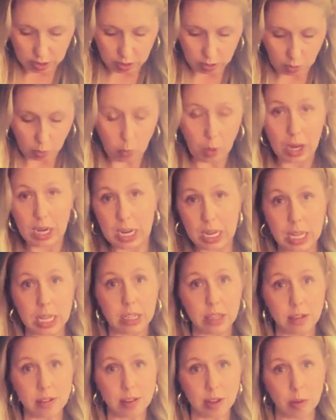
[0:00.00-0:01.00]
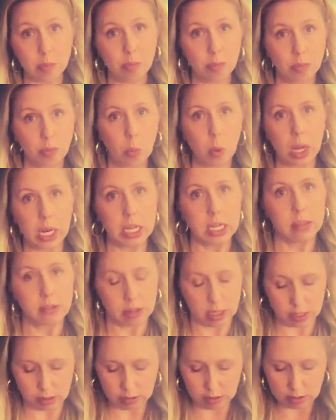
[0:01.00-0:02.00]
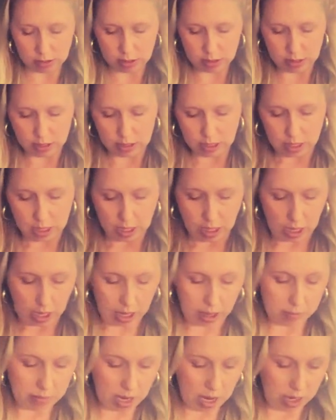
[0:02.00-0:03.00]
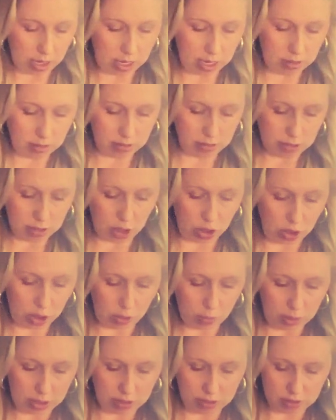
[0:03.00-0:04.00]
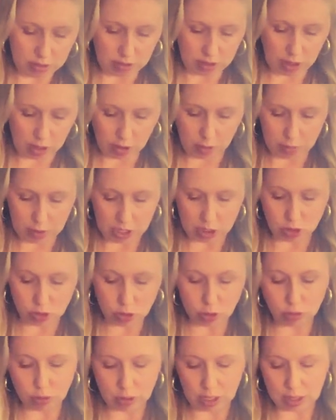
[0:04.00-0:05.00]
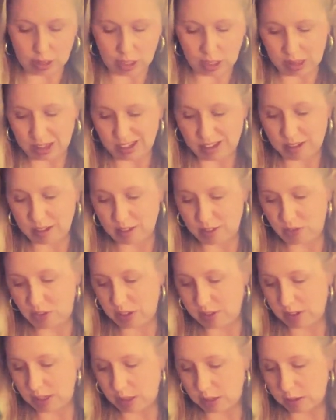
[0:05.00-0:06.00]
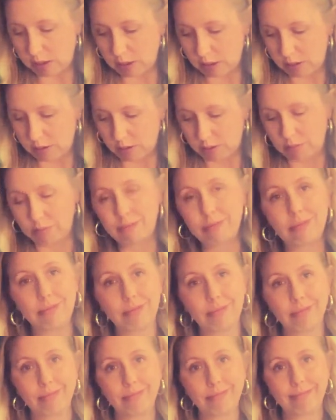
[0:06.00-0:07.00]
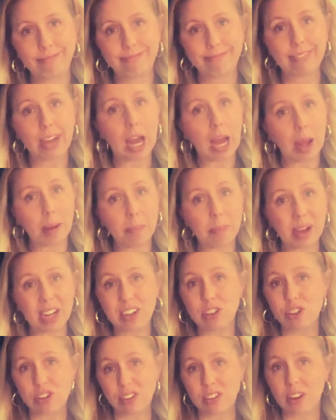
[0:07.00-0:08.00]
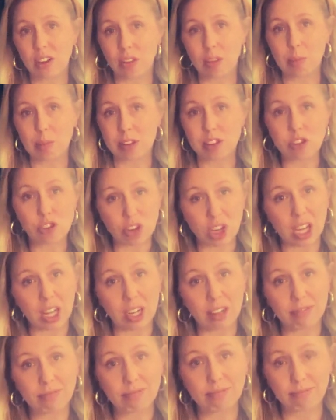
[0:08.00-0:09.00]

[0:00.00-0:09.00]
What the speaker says: what is and what isn't, I'm not necessarily going to tell my children that this is pheasant. I might just tell them it's chicken.